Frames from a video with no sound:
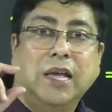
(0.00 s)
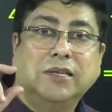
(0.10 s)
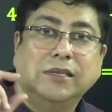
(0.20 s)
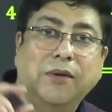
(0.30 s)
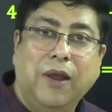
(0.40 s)

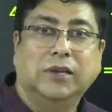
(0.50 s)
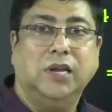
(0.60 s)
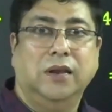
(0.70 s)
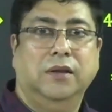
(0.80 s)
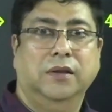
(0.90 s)
x is a
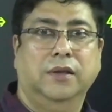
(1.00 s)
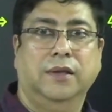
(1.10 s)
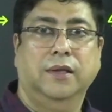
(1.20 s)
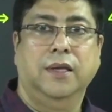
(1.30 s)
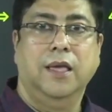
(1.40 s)
fraction.
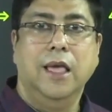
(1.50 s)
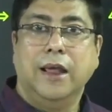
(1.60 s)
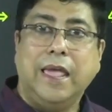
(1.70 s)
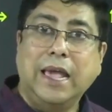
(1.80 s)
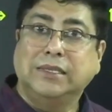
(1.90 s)

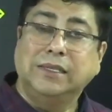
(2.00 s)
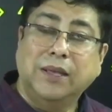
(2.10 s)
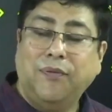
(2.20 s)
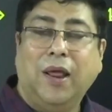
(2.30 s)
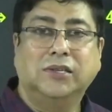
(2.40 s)
X is
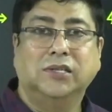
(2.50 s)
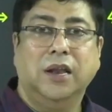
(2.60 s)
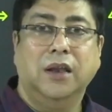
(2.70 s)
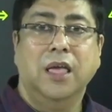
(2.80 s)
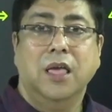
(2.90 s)
the
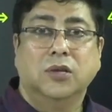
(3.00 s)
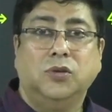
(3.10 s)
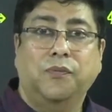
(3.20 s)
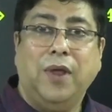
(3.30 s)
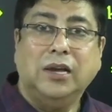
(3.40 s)
fraction.
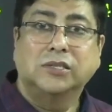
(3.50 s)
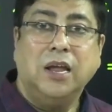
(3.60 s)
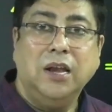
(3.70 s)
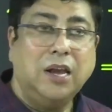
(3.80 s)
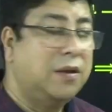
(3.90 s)
So
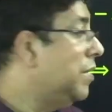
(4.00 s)
fraction, it